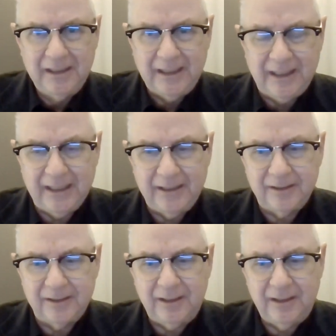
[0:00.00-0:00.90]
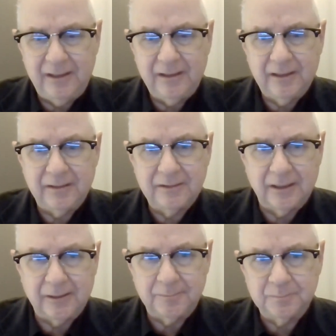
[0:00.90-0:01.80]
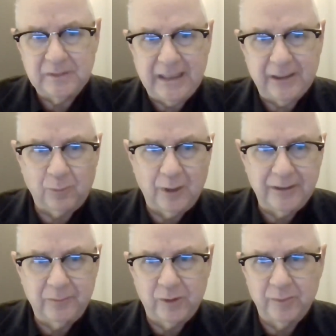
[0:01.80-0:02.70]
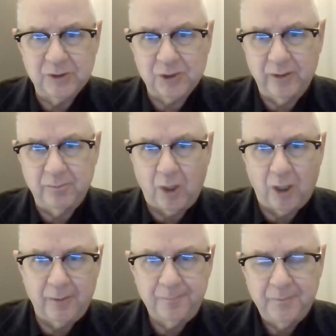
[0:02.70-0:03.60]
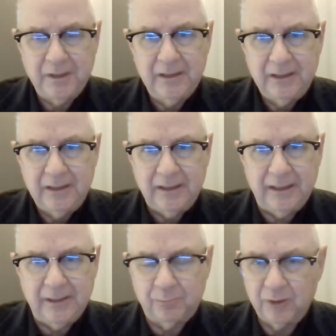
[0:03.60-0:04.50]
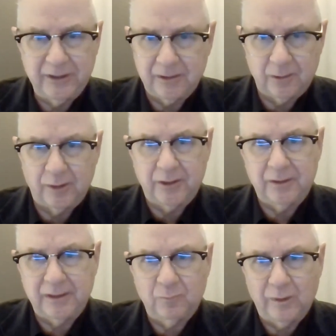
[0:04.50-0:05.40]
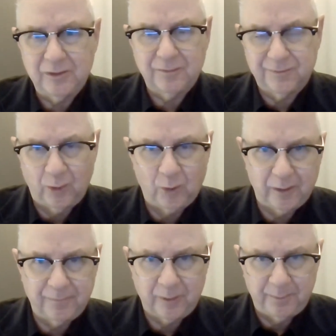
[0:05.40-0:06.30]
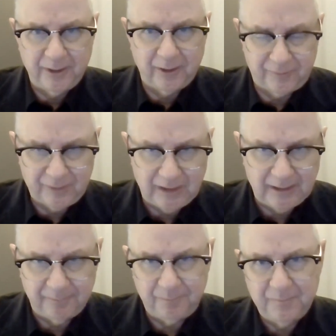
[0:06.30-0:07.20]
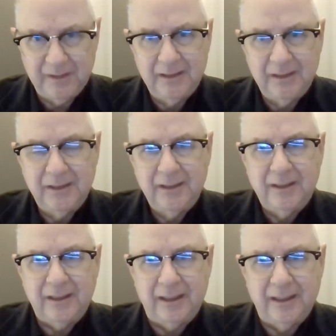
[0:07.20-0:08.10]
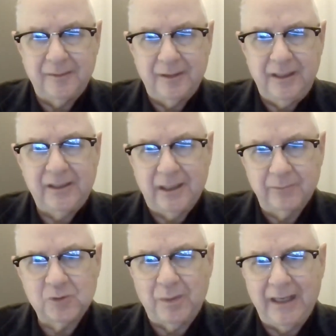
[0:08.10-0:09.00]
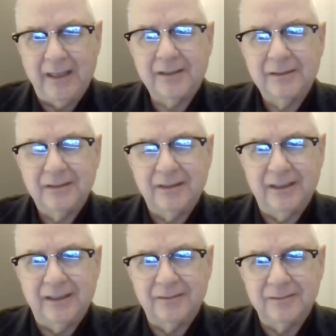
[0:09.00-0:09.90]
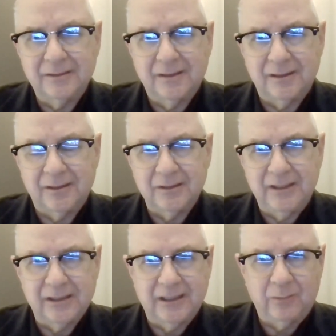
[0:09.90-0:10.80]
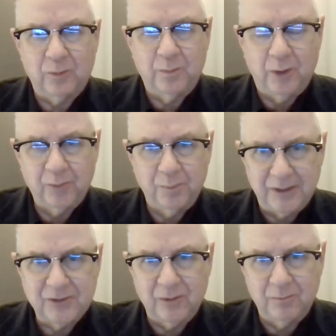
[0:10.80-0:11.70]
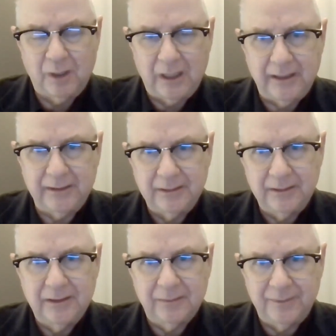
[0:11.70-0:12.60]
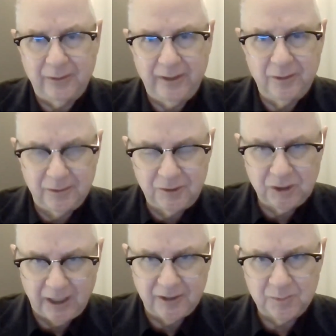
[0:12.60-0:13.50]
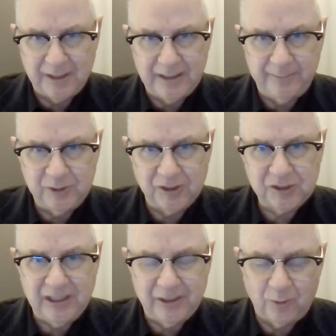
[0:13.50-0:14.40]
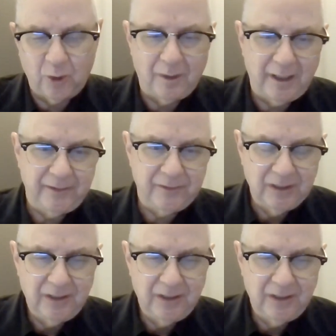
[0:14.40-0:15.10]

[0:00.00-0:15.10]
and he had had a run-in with the Missouri bar, and brilliant lawyer, and went to Florida for a period of time. And he comes back, and he and I were both mentored by a very good judge by the name of Judge Ken Romines,